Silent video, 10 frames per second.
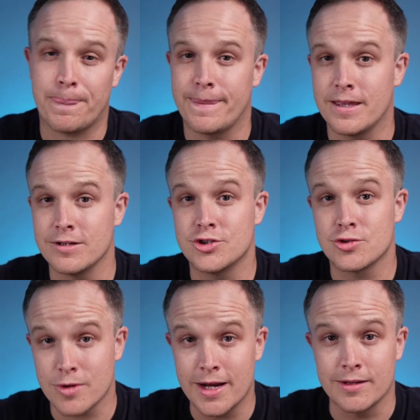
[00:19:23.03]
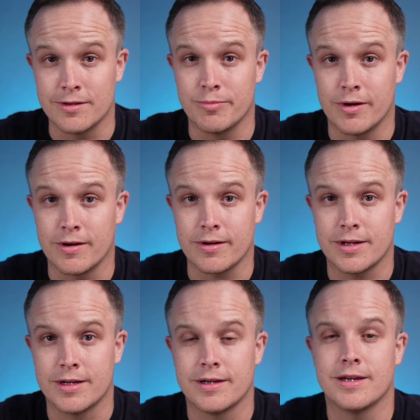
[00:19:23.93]
in a trailer park
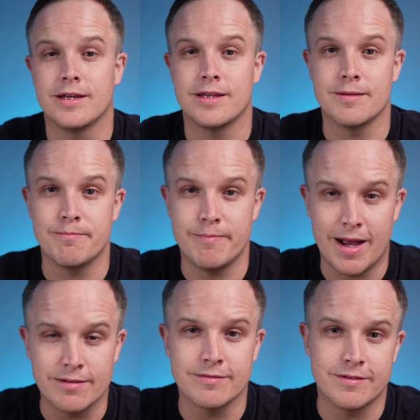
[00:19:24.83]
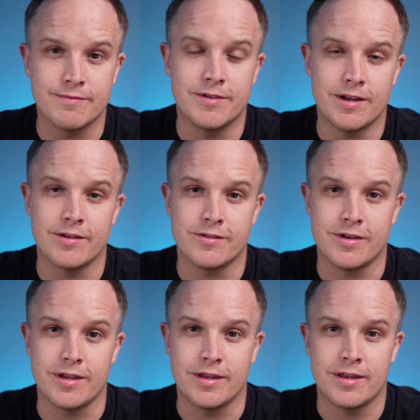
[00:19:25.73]
in the mountains of Tennessee.